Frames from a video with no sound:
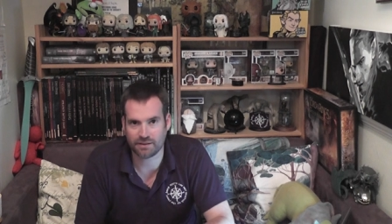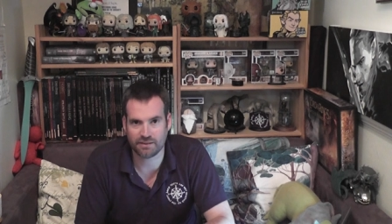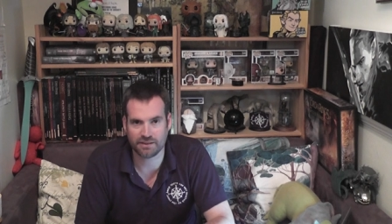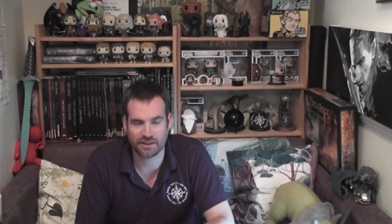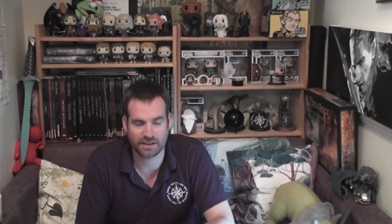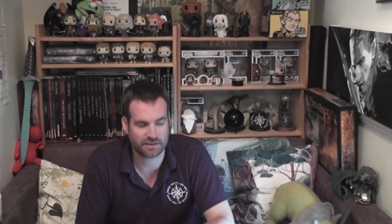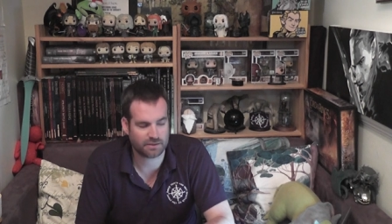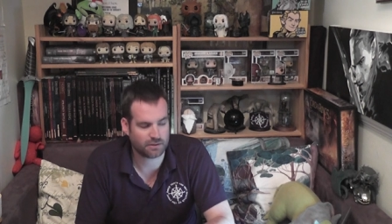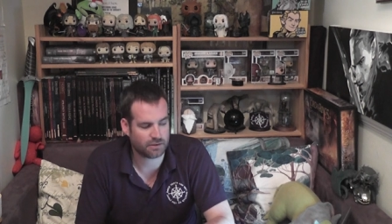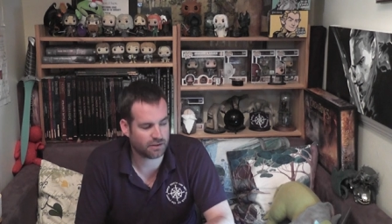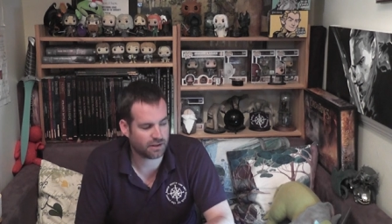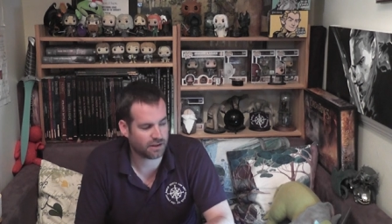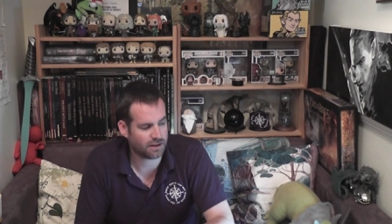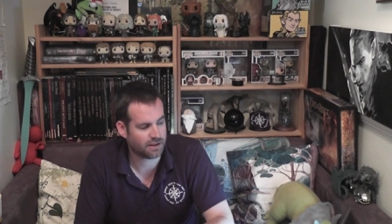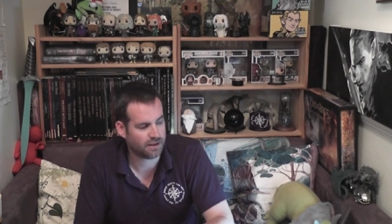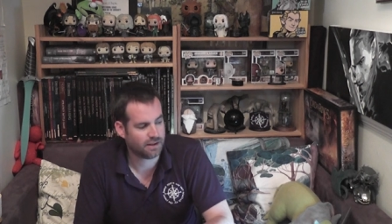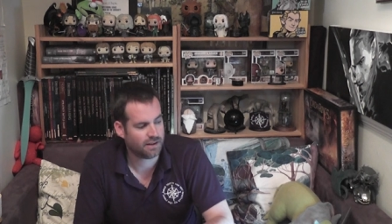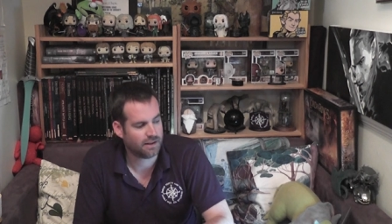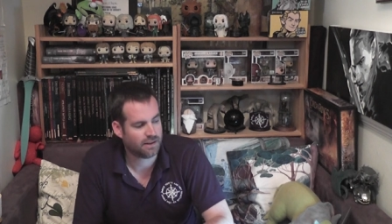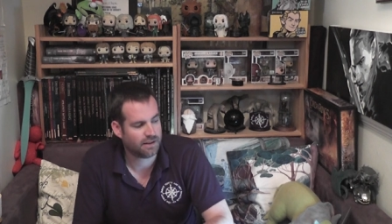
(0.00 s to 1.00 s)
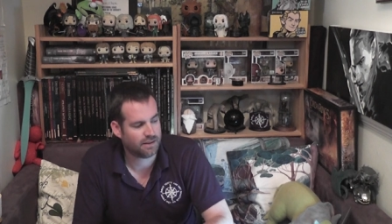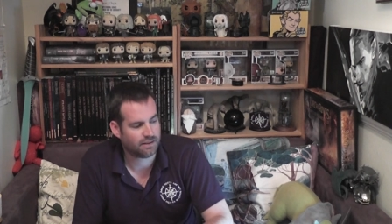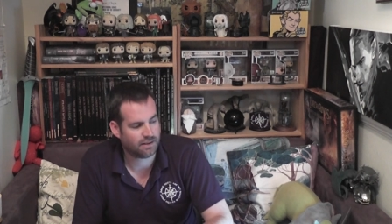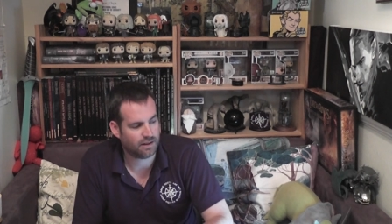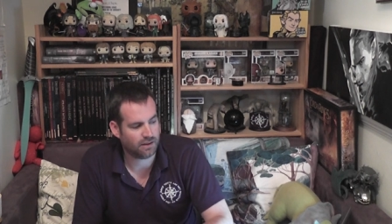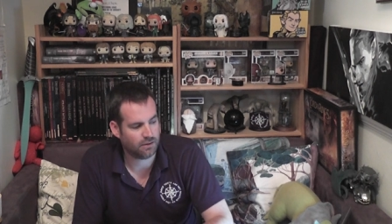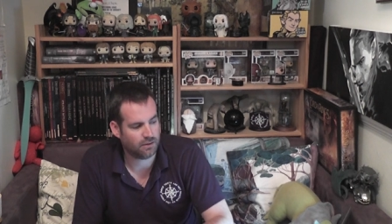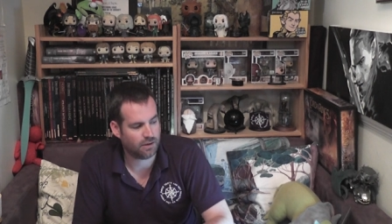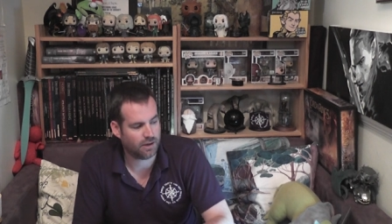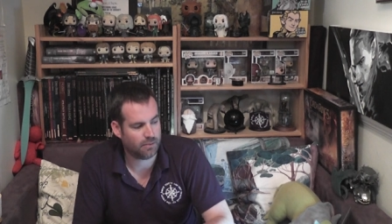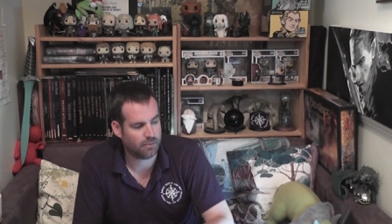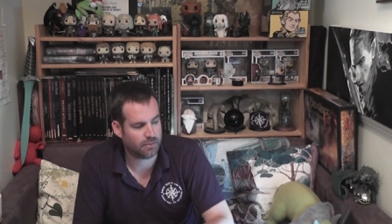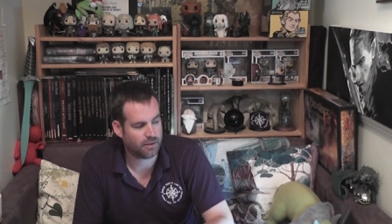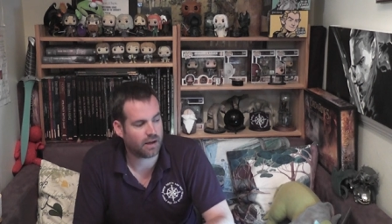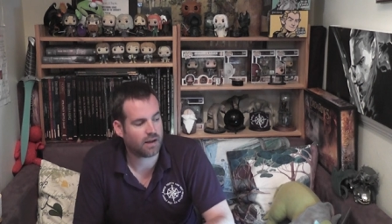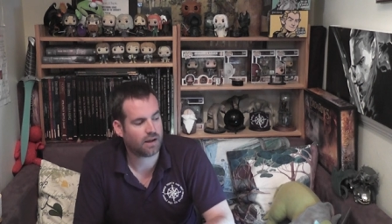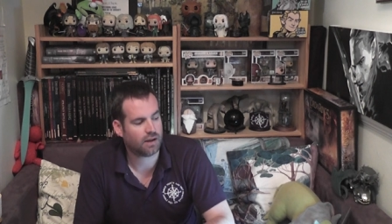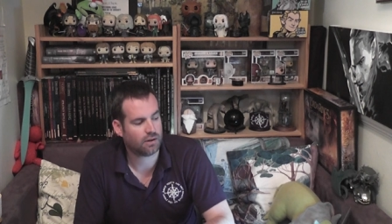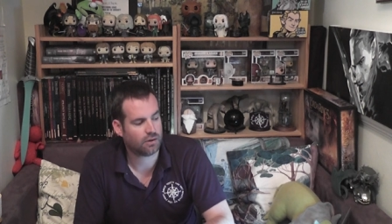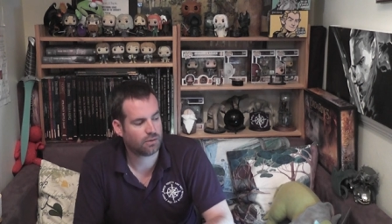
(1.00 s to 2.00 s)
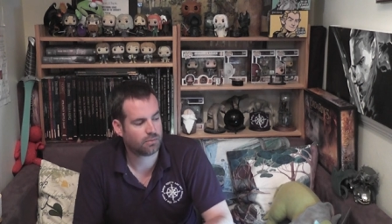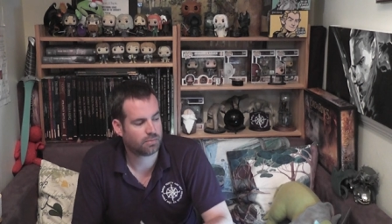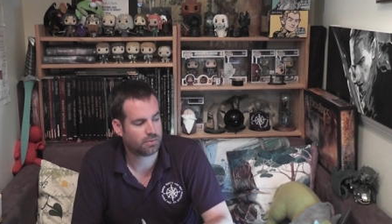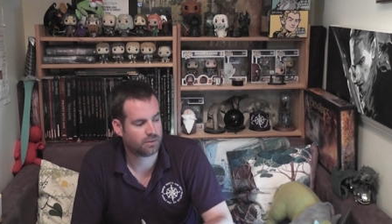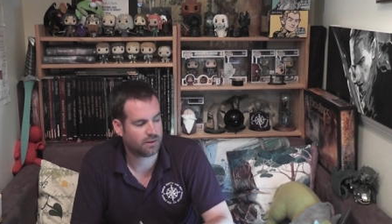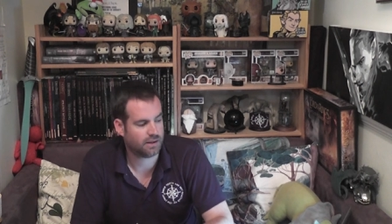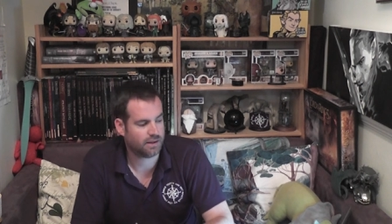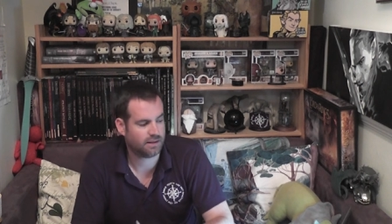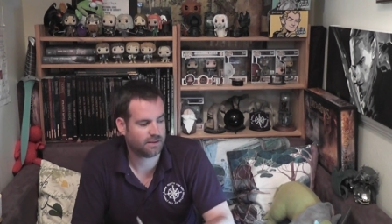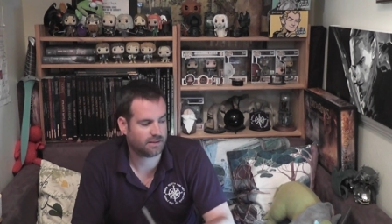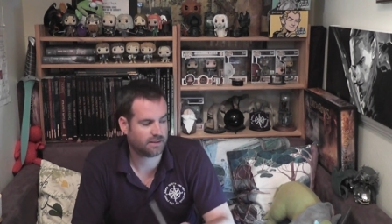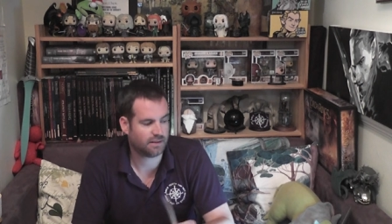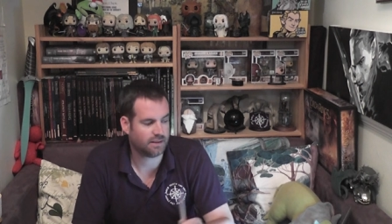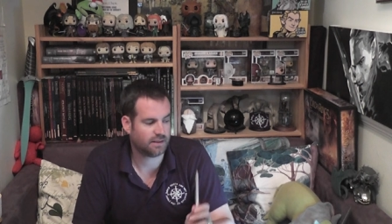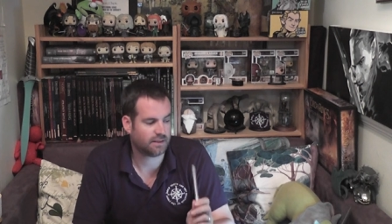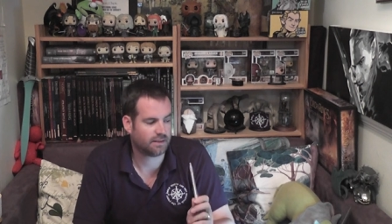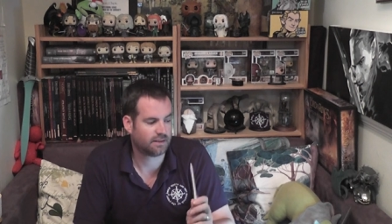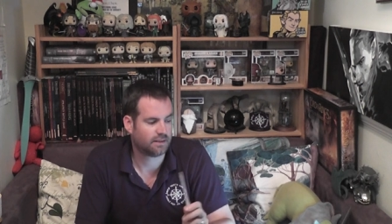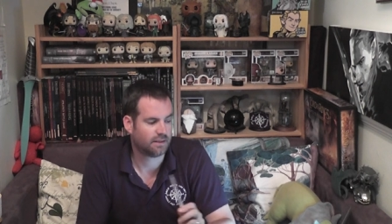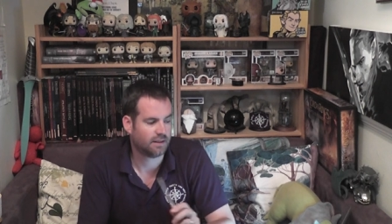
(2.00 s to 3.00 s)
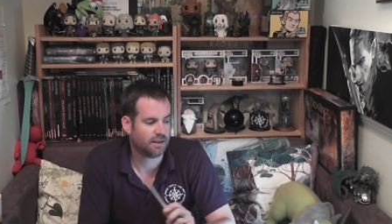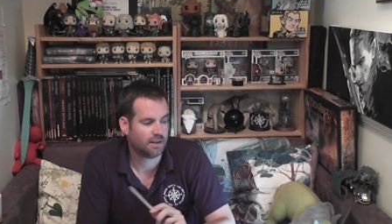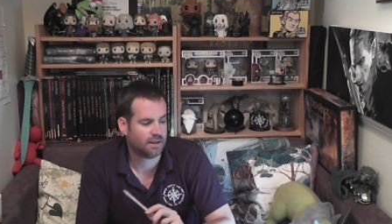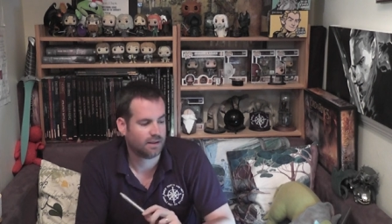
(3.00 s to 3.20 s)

are and that sort of thing. So um, the hope is that